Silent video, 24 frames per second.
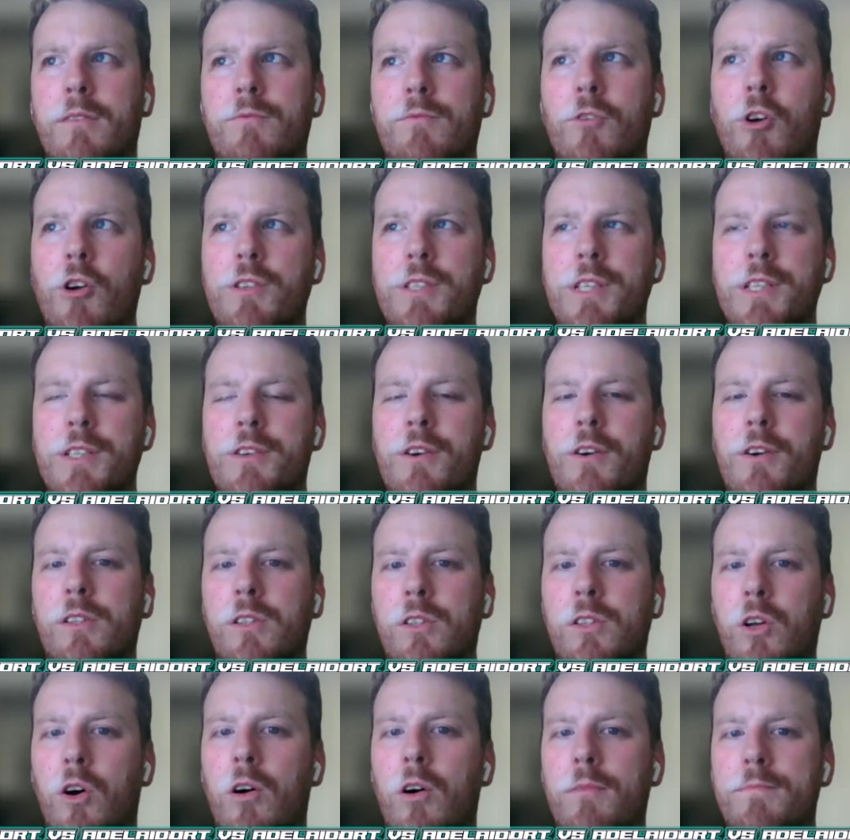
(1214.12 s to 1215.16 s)
Rosie's got a
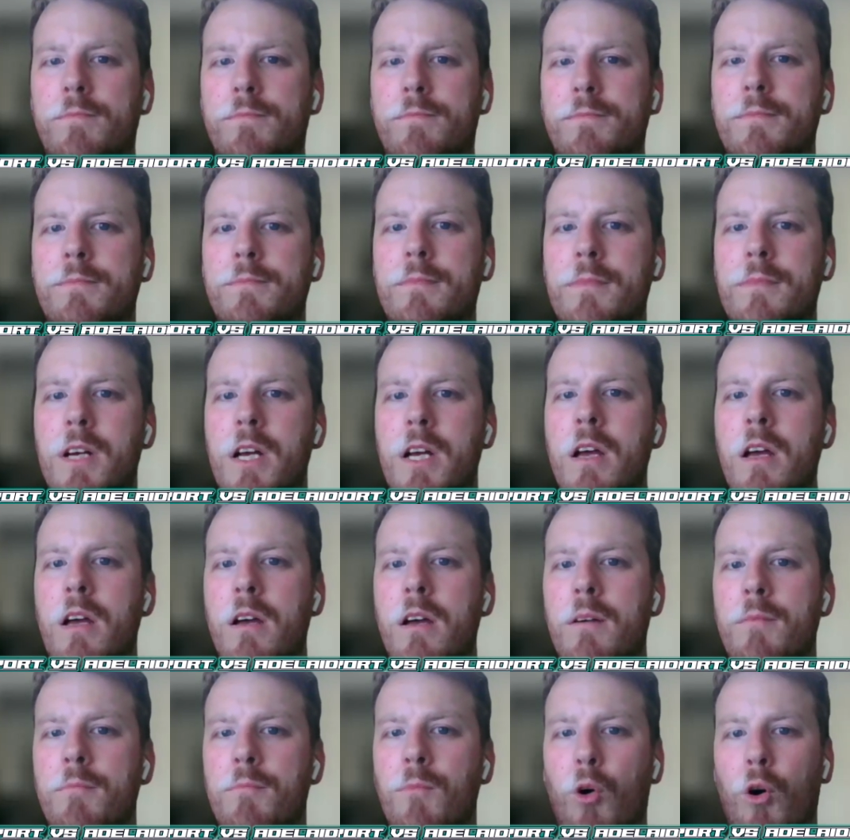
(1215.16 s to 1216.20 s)
lot
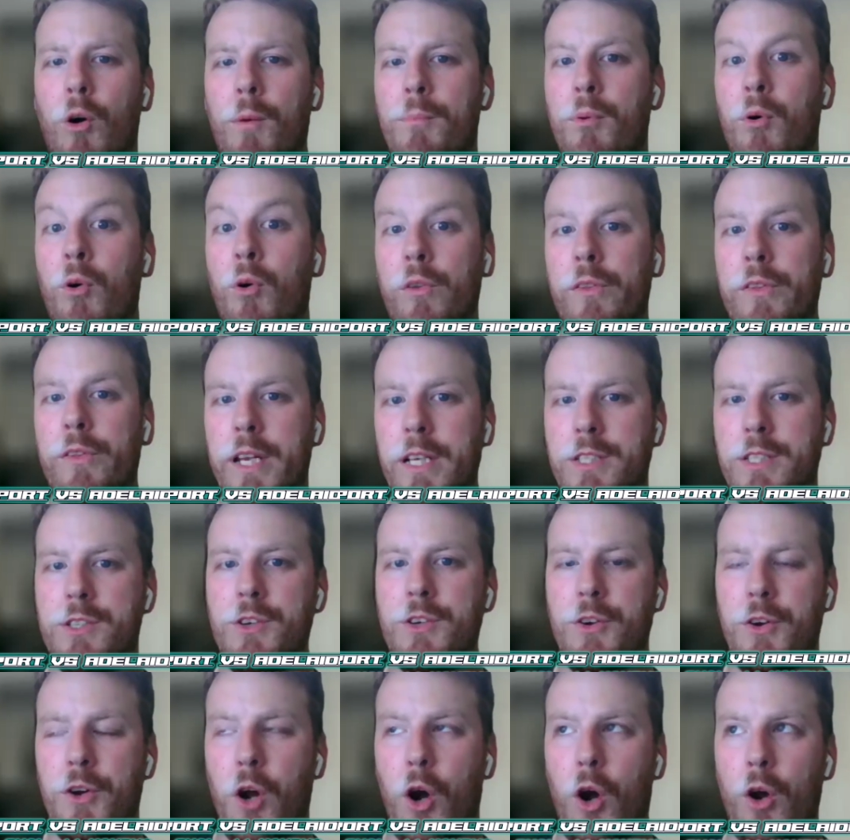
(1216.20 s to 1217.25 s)
more important things to
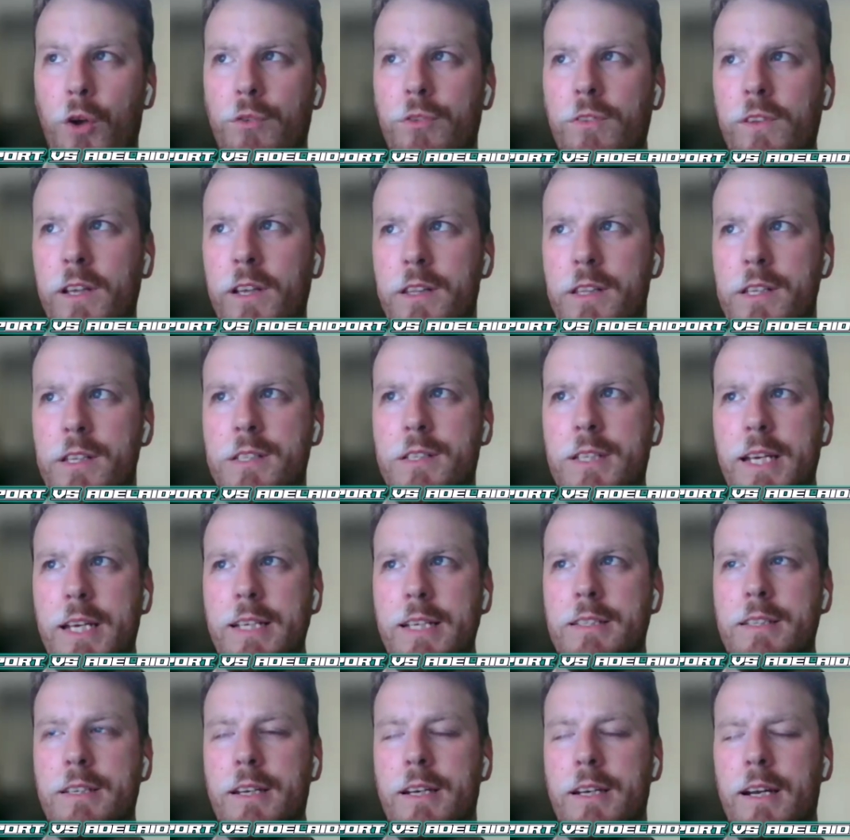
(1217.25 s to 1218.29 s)
do, hopefully this
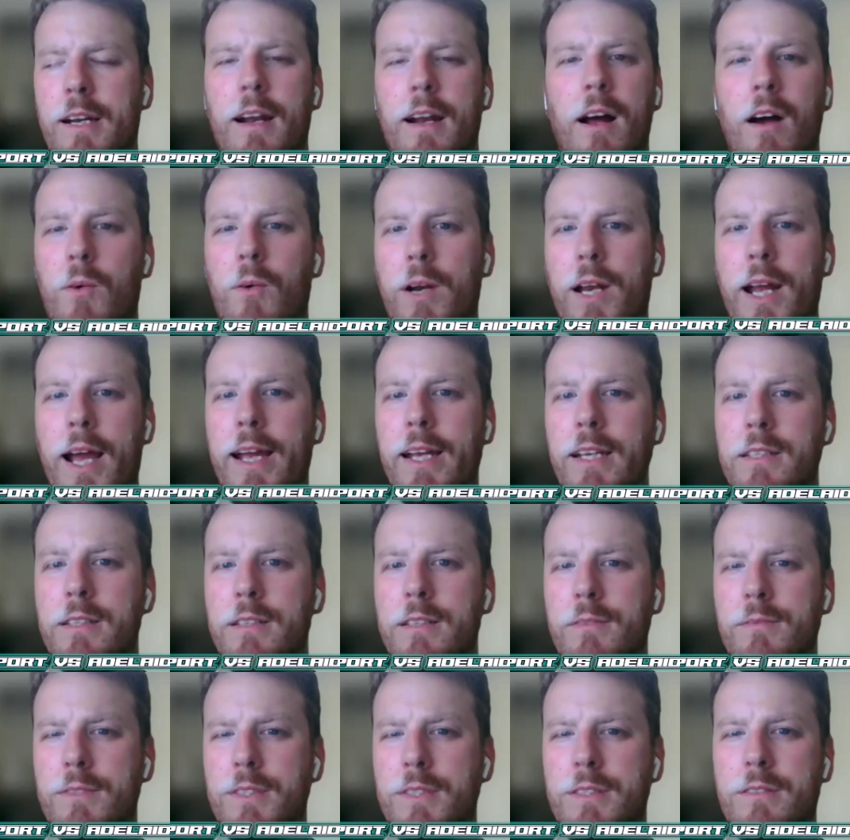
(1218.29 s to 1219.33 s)
season, and I would hate to
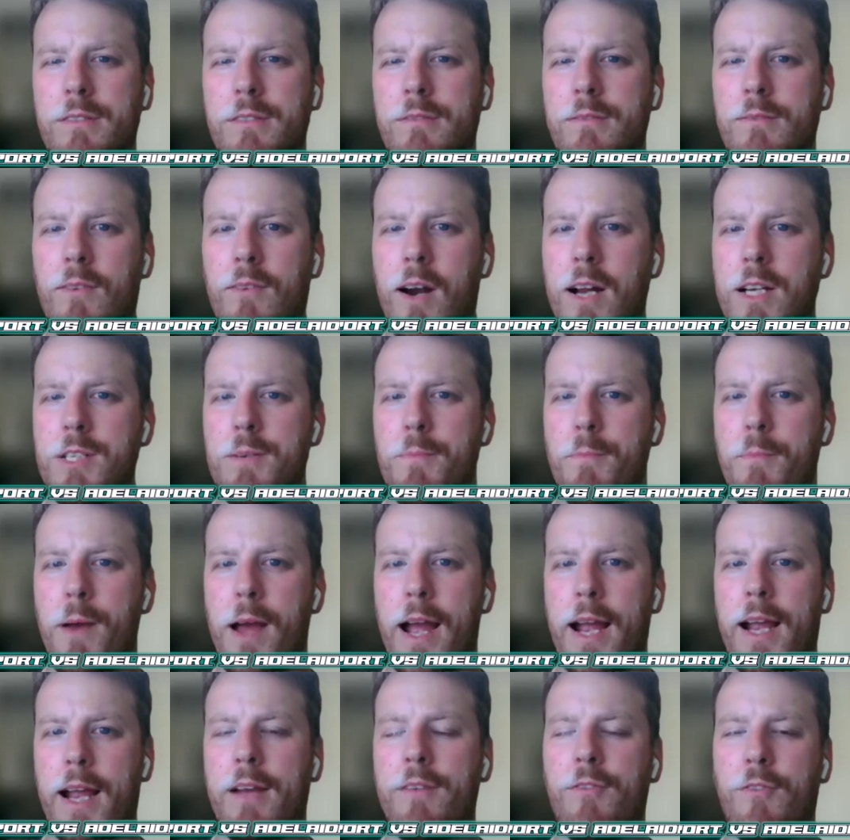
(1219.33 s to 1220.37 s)
rush him
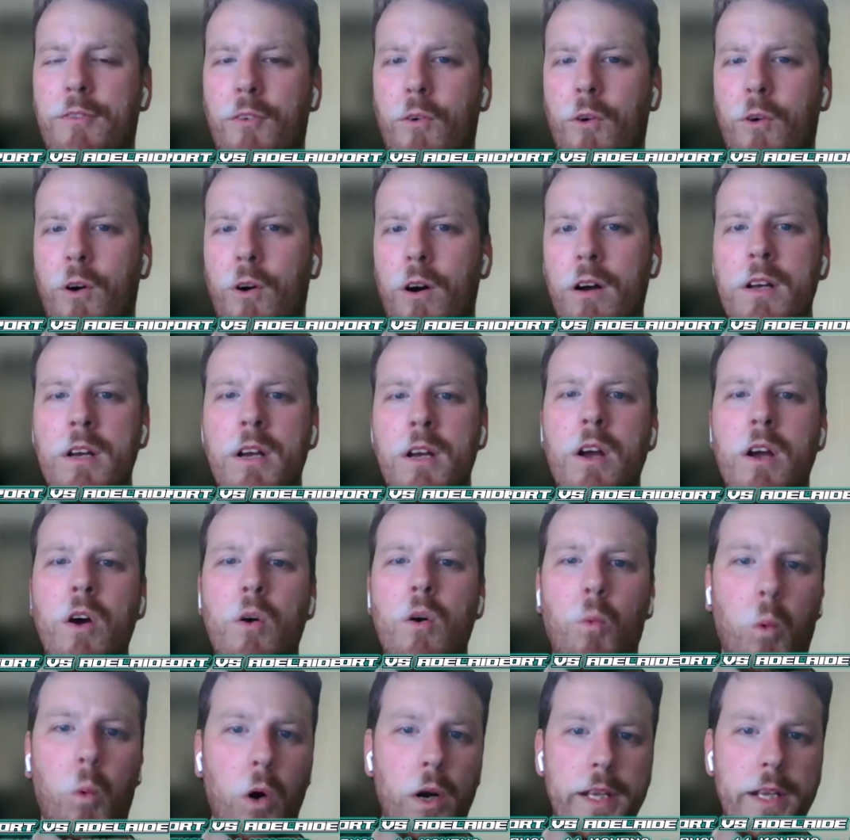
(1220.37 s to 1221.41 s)
back for
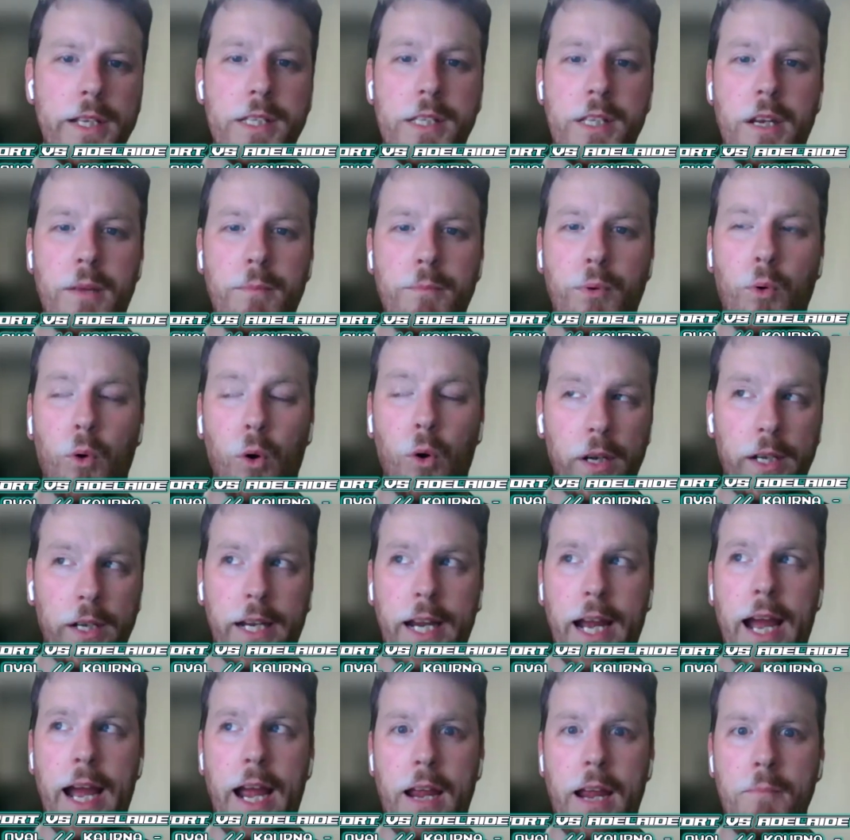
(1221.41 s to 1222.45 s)
what is an important
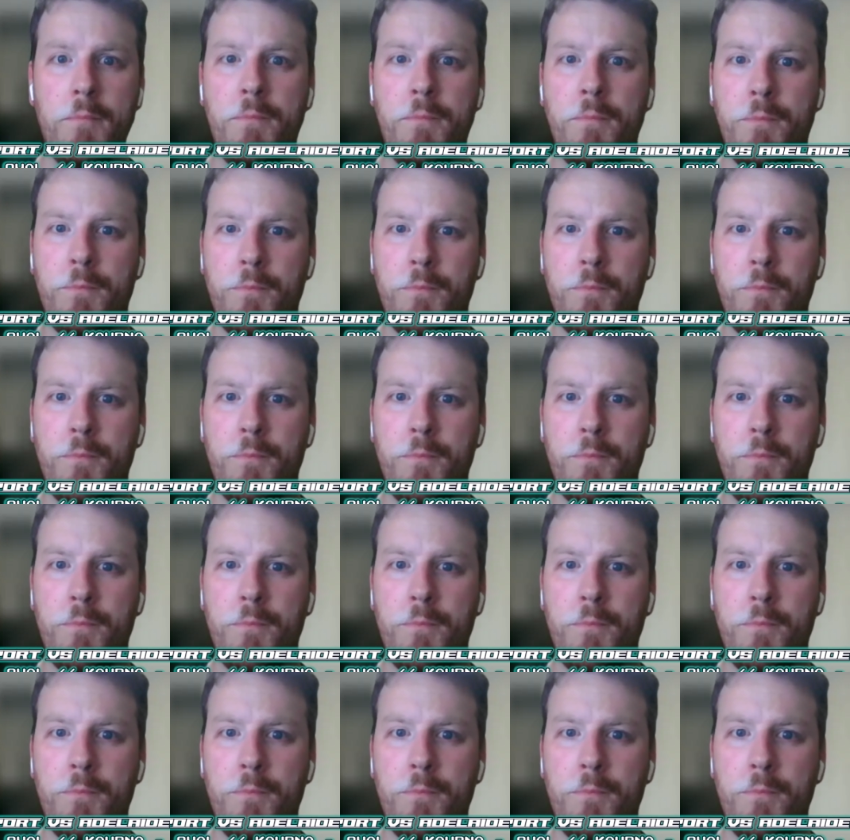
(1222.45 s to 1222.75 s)
game,